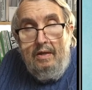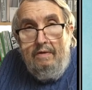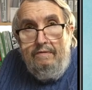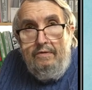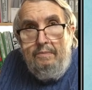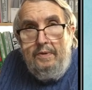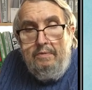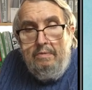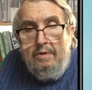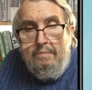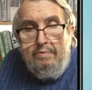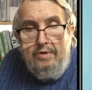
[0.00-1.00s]
Few
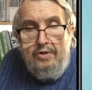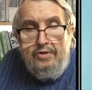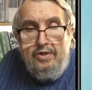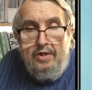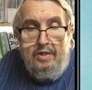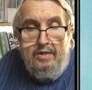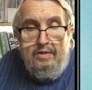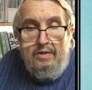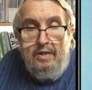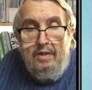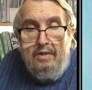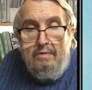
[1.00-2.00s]
people appreciate
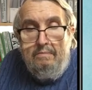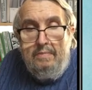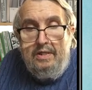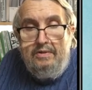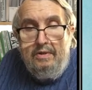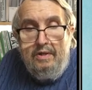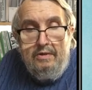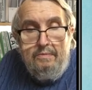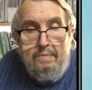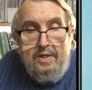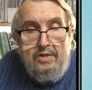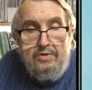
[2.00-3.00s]
that mental
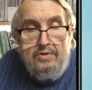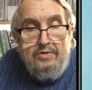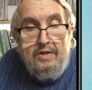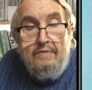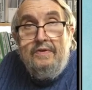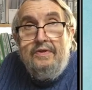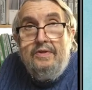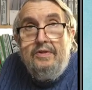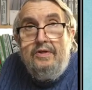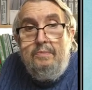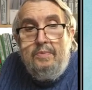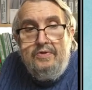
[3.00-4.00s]
health patients have a
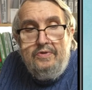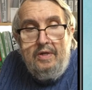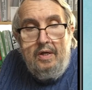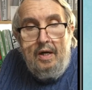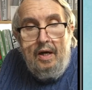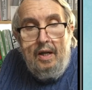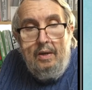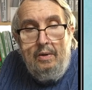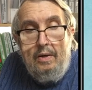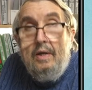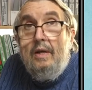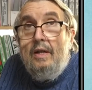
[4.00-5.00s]
30%
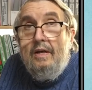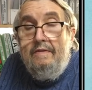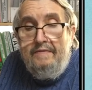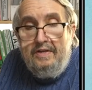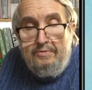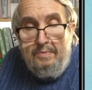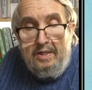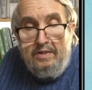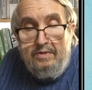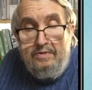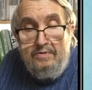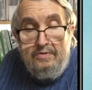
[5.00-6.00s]
lower life
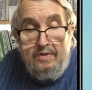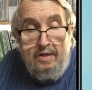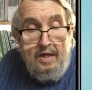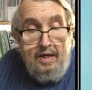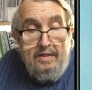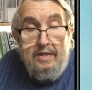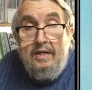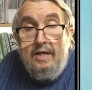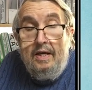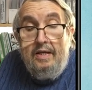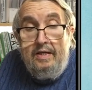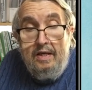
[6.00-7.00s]
expectancy
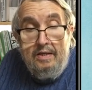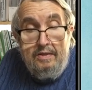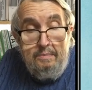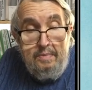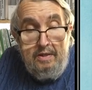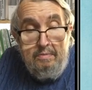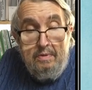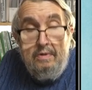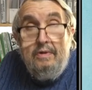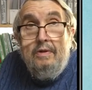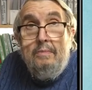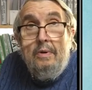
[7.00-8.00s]
than any other people
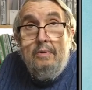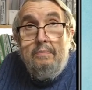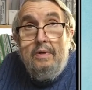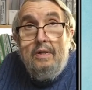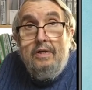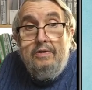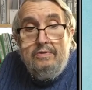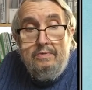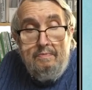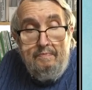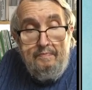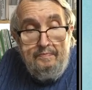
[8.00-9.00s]
in the
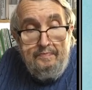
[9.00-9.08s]
population.